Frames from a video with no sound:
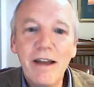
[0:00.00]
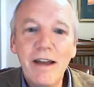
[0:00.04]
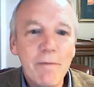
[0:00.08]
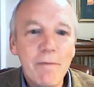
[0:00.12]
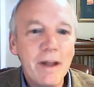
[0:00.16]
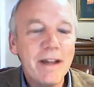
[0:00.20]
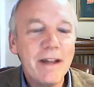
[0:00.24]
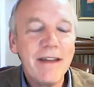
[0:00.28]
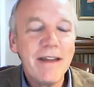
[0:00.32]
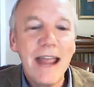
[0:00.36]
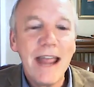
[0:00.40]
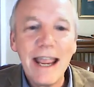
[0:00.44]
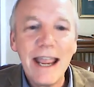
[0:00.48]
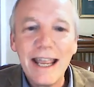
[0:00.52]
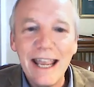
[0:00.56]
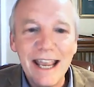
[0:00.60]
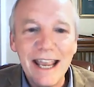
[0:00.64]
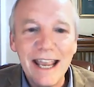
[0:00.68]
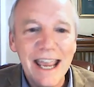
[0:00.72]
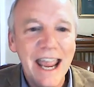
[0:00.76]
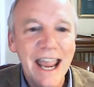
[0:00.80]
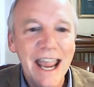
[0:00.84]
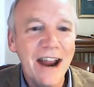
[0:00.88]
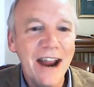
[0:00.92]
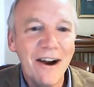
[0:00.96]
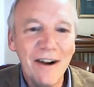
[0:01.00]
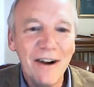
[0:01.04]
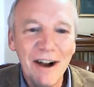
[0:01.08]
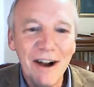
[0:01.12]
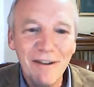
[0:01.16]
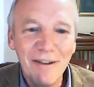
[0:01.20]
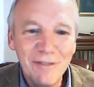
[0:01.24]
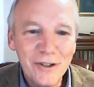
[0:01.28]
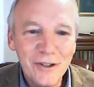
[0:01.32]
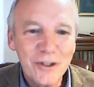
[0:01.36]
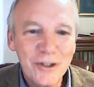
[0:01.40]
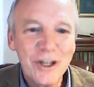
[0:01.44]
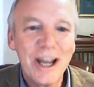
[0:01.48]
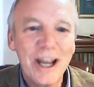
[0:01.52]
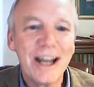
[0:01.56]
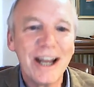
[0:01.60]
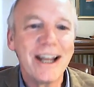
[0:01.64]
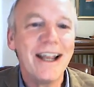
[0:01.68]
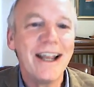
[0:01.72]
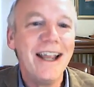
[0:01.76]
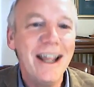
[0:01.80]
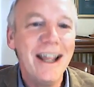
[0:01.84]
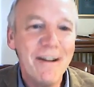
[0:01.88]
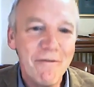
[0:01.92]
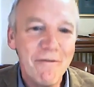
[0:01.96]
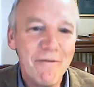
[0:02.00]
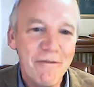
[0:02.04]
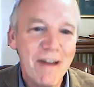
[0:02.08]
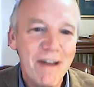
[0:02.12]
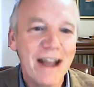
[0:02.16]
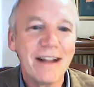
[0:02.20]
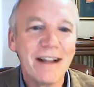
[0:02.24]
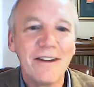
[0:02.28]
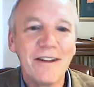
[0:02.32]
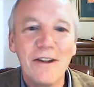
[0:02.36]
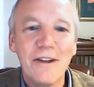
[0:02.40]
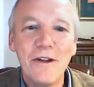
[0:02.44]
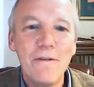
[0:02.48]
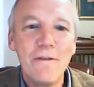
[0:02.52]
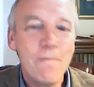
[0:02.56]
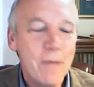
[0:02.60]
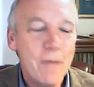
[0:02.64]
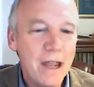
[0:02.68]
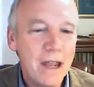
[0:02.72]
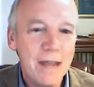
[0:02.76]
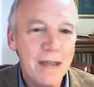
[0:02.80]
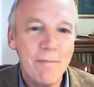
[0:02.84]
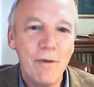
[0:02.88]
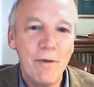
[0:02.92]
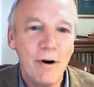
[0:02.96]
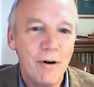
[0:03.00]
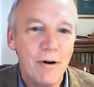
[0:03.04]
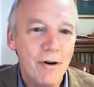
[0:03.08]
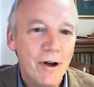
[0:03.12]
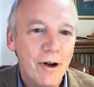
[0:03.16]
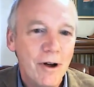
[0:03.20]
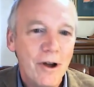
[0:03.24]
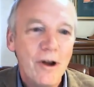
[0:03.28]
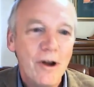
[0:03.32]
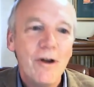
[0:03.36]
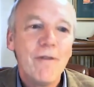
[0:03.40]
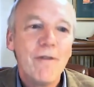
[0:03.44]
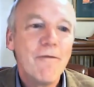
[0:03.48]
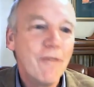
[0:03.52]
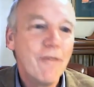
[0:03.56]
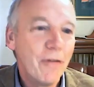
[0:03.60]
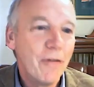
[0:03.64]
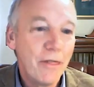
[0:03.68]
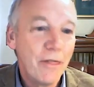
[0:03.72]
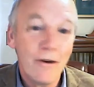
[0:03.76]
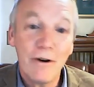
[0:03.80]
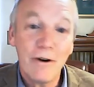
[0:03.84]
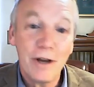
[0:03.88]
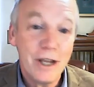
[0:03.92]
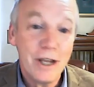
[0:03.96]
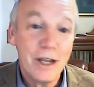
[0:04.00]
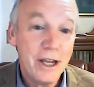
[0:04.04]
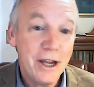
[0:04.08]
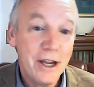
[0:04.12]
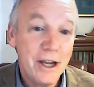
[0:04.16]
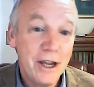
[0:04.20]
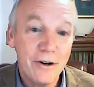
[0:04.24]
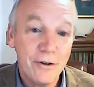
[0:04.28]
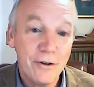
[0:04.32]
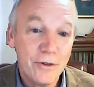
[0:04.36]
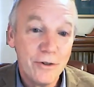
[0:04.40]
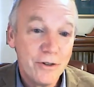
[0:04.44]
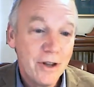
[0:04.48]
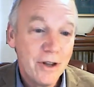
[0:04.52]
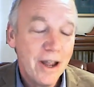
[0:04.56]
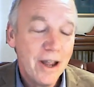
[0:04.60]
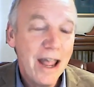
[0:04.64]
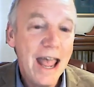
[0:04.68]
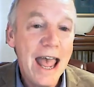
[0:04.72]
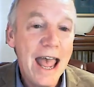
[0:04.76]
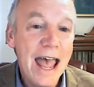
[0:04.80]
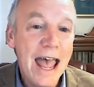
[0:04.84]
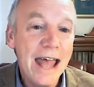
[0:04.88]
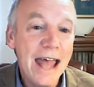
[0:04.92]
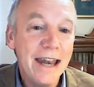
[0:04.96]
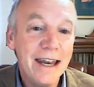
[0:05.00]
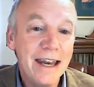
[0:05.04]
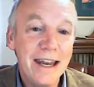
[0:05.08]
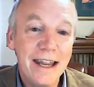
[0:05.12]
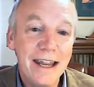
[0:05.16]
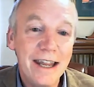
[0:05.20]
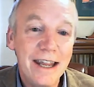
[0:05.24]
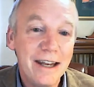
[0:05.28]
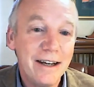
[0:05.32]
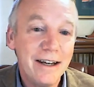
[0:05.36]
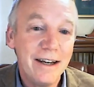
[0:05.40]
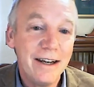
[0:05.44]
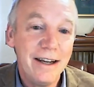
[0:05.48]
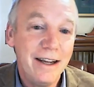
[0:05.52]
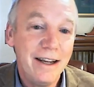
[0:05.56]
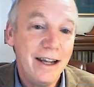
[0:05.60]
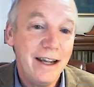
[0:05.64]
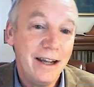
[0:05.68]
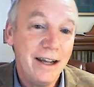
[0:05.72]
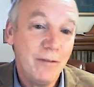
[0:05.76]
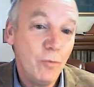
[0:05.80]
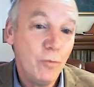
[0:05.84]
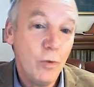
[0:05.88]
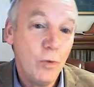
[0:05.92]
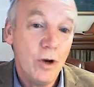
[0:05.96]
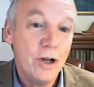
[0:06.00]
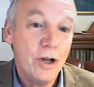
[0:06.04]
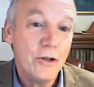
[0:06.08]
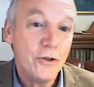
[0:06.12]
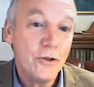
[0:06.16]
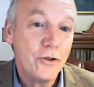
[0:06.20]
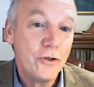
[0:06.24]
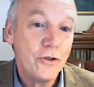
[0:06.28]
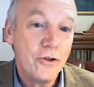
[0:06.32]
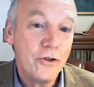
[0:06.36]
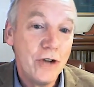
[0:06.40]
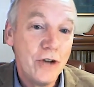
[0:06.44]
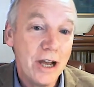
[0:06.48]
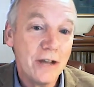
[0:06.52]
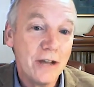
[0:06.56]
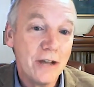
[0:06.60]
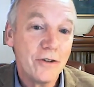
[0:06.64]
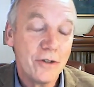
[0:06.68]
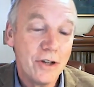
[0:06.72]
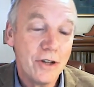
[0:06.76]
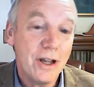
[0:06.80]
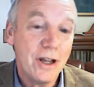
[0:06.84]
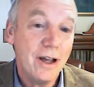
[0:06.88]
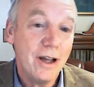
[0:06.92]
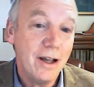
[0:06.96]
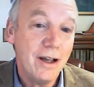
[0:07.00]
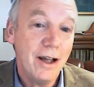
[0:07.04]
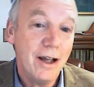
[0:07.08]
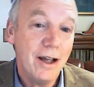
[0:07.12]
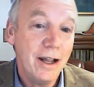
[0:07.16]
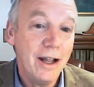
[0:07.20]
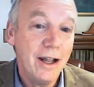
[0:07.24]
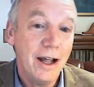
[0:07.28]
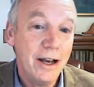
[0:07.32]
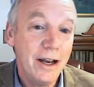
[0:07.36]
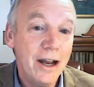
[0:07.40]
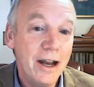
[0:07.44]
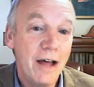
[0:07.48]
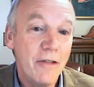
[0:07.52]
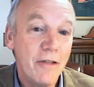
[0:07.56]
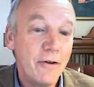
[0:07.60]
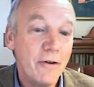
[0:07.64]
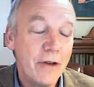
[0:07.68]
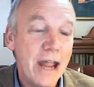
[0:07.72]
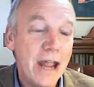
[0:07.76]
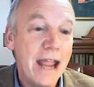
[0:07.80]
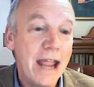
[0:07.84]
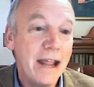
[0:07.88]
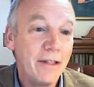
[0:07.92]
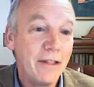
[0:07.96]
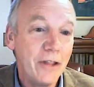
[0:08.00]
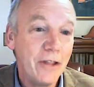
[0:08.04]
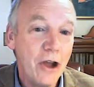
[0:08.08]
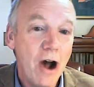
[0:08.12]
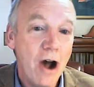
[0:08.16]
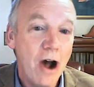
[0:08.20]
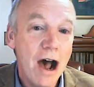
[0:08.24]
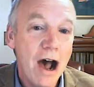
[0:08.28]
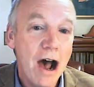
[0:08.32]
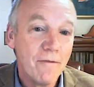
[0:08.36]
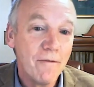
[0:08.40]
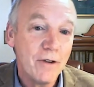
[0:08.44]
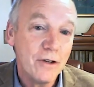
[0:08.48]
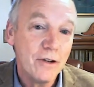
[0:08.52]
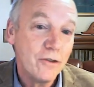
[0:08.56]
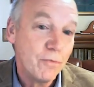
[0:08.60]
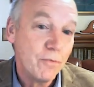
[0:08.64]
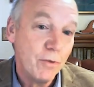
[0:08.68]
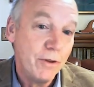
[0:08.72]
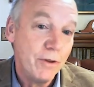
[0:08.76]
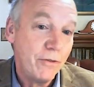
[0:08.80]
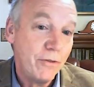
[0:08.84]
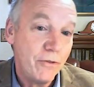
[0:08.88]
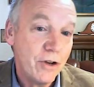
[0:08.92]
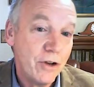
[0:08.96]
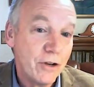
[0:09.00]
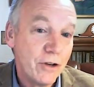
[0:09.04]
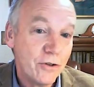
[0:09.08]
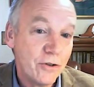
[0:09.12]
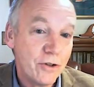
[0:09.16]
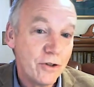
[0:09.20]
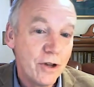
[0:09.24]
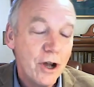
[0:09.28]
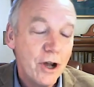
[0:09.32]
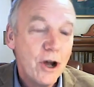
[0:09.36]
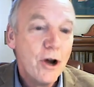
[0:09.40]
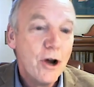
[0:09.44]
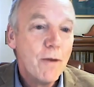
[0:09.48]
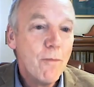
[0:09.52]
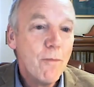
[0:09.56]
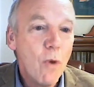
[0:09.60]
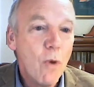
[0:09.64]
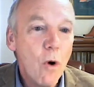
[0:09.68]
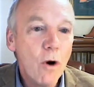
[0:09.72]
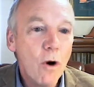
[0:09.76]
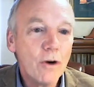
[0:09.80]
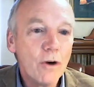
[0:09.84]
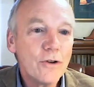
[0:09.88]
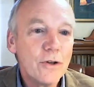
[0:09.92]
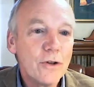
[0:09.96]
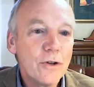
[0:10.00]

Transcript: been taking care of sick, infected people for 30 years, and it was just another day at the office with just more